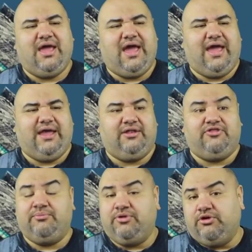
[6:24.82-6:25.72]
and
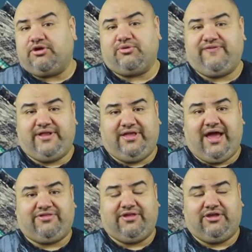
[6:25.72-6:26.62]
the music was
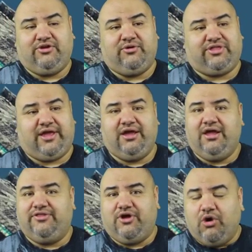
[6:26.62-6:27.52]
fantastic. You know, it's like
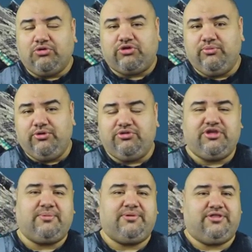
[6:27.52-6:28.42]
the old school
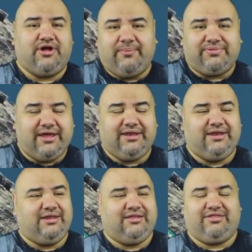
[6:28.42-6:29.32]
music, but it's updated
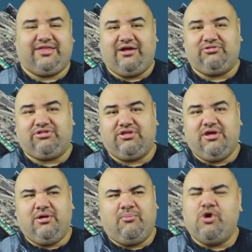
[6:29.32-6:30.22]
and it sounds
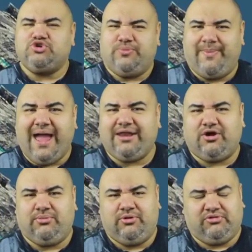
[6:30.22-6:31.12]
more dramatic
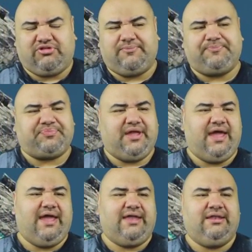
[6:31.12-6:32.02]
almost.
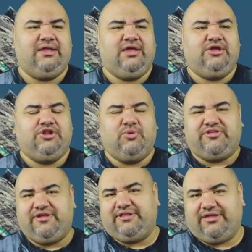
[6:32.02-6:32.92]
And, you know, we
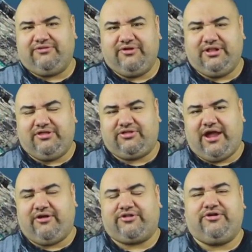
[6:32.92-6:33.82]
see Daisy Ridley's
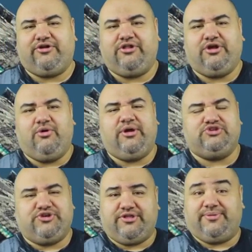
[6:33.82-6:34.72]
character in the early going
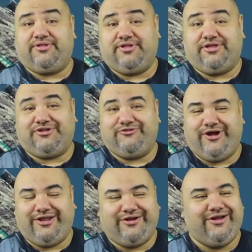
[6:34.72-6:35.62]
dressed up as a Tusken
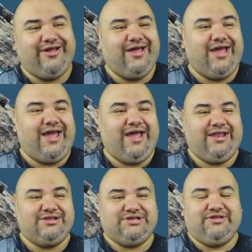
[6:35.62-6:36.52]
Raider,
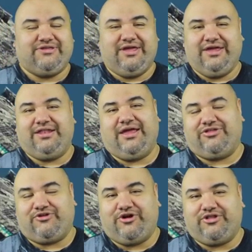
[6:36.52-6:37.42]
and she's in a
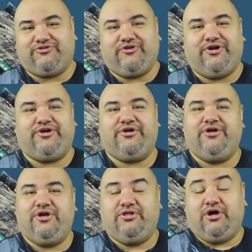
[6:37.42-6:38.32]
Star Destroyer,
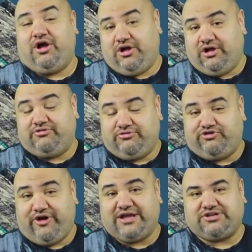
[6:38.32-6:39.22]
uh, a
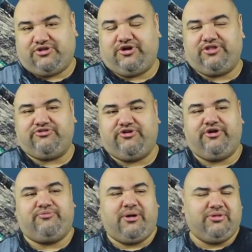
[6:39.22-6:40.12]
crashed Star
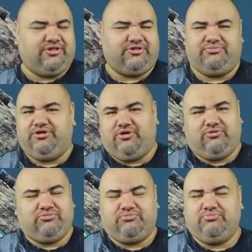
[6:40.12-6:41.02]
Destroyer, probably just, you
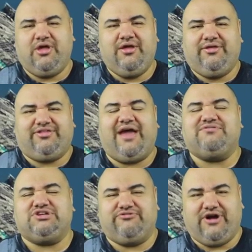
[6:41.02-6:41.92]
know,
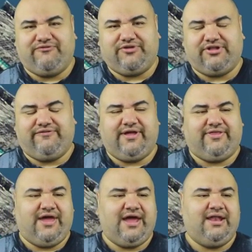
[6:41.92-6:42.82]
scavenging around for stuff like
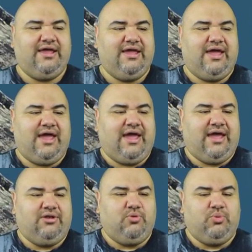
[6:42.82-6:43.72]
that.
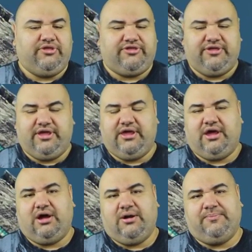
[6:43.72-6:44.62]
And we see
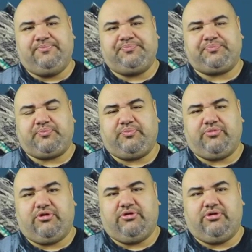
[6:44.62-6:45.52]
um,
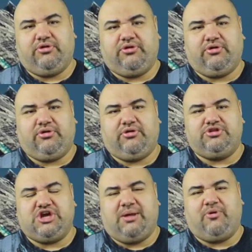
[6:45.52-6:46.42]

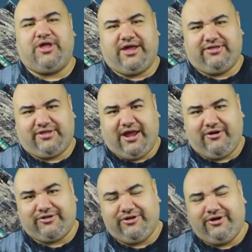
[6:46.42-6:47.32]
John Boyega's
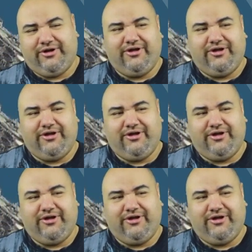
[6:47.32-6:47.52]
character,